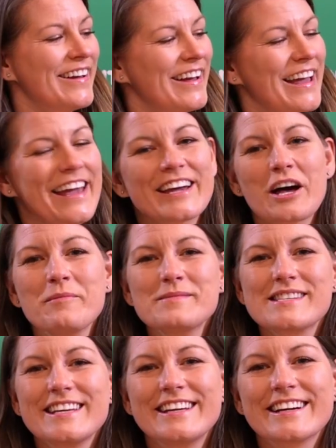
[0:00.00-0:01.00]
It comes
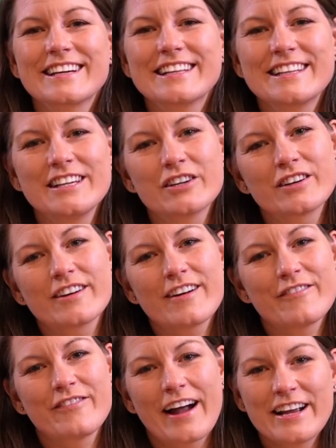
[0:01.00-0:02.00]
in a clear
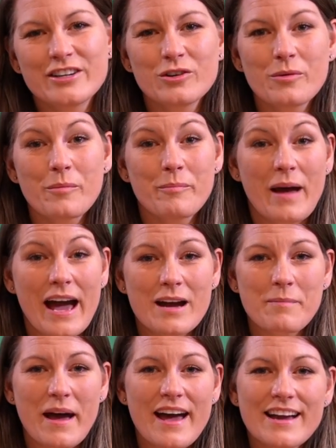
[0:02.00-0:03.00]
vinyl
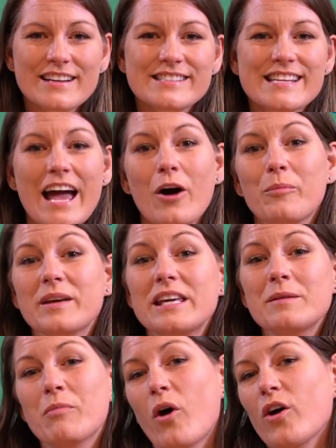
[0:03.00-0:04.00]
backpack to help
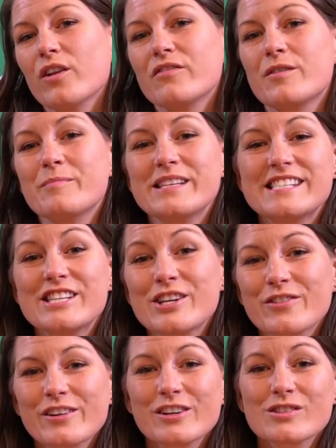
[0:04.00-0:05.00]
keep all of the
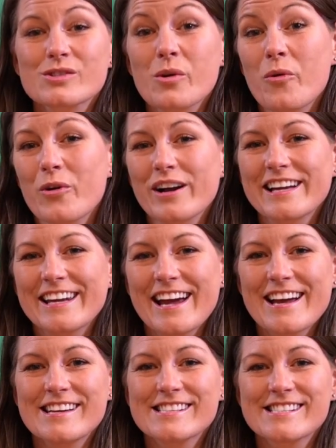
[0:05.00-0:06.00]
materials
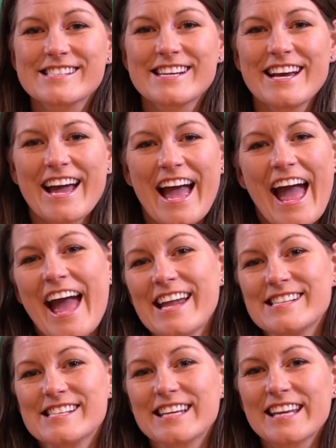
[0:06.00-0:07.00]
organized
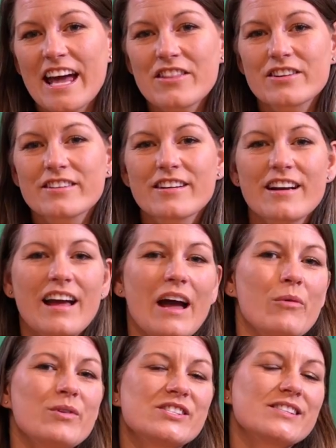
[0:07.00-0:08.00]
and together,
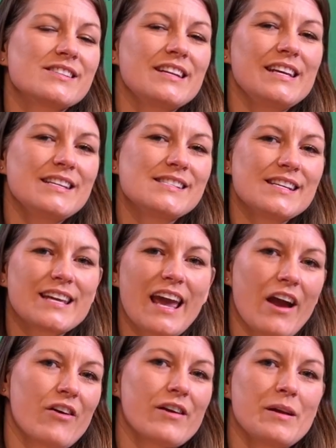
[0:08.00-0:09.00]
which is an easy
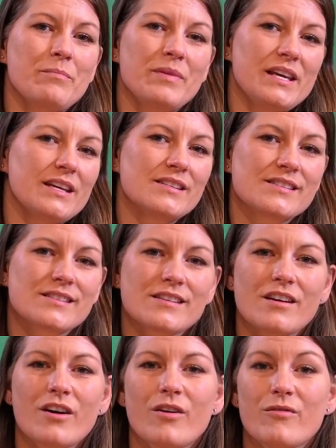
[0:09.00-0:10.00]
carry piece
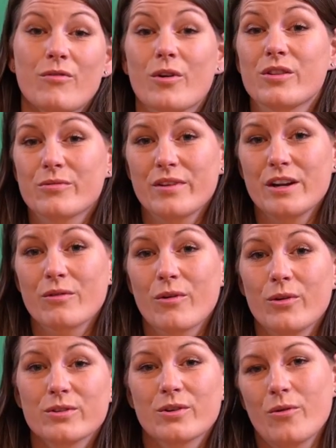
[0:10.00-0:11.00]
for a
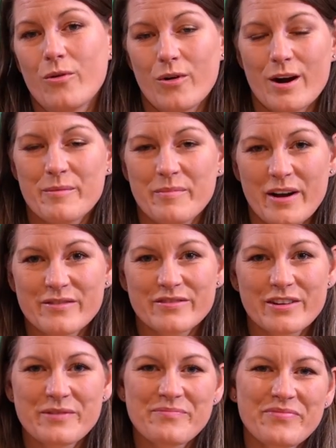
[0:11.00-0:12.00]
3-year-old or
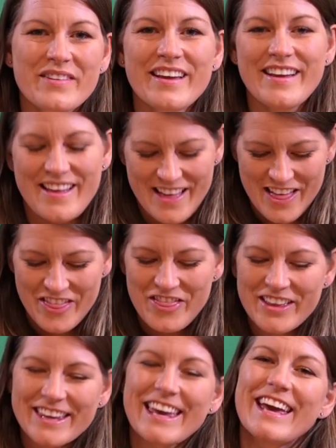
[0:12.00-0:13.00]
above.
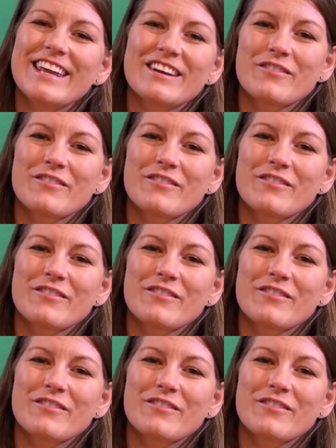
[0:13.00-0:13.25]
The kit